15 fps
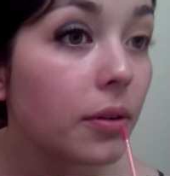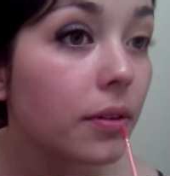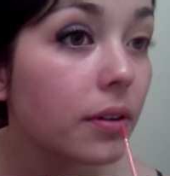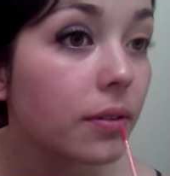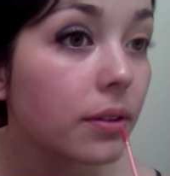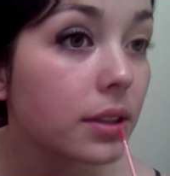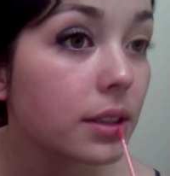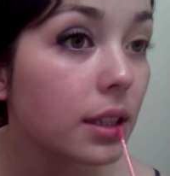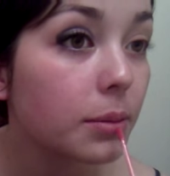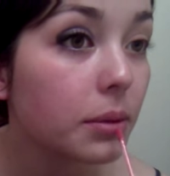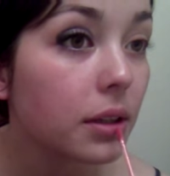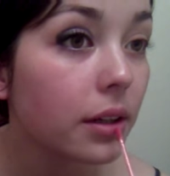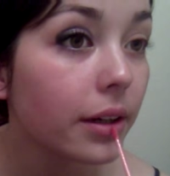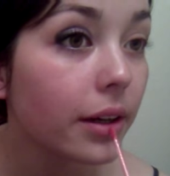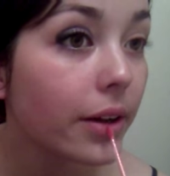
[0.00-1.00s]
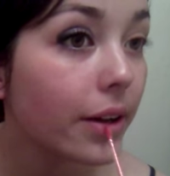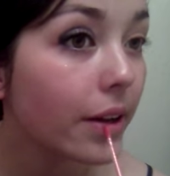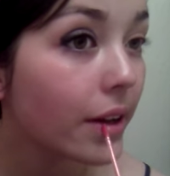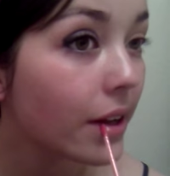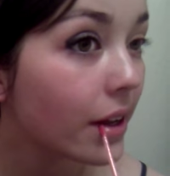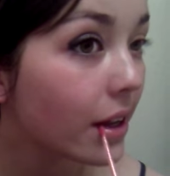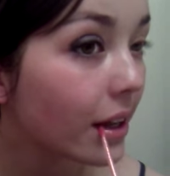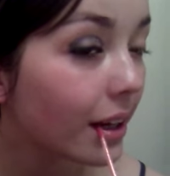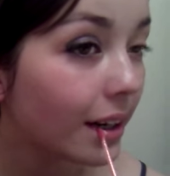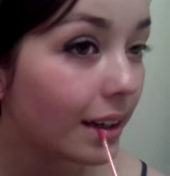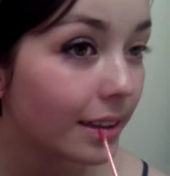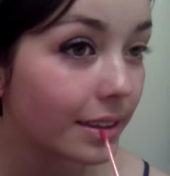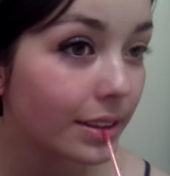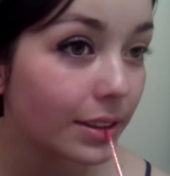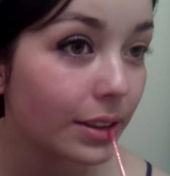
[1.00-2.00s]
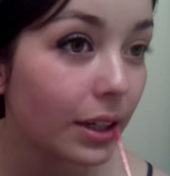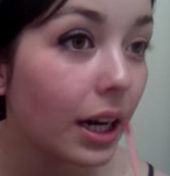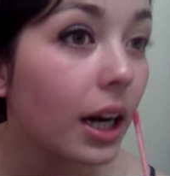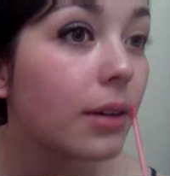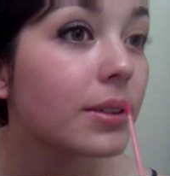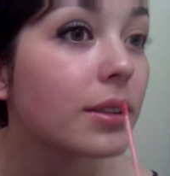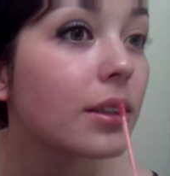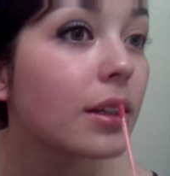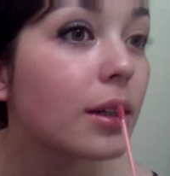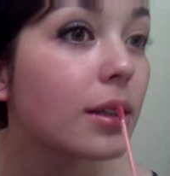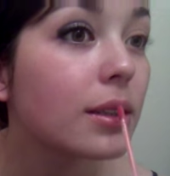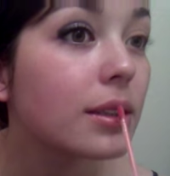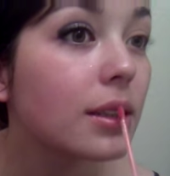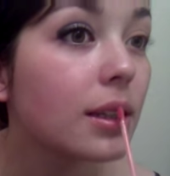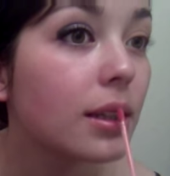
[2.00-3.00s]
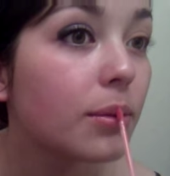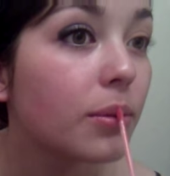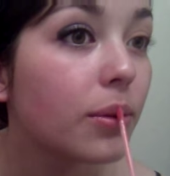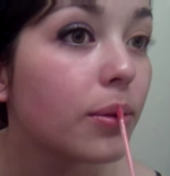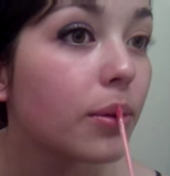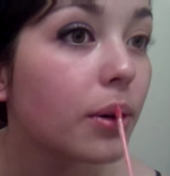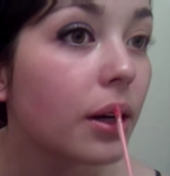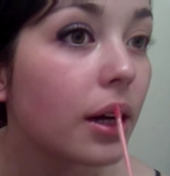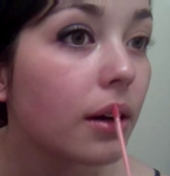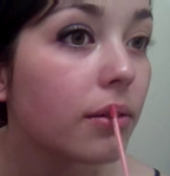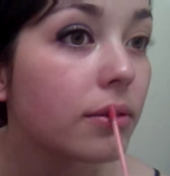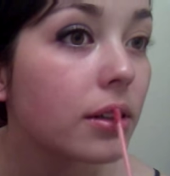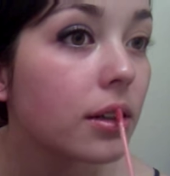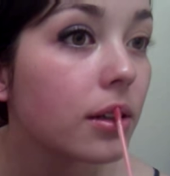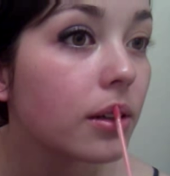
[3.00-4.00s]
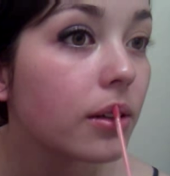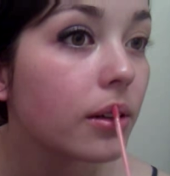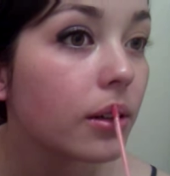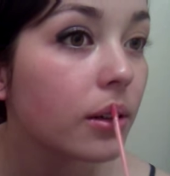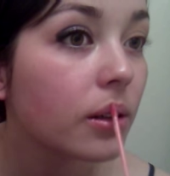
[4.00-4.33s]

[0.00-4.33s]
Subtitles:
Perfect for summer. I'll just do half so you can see the before and after.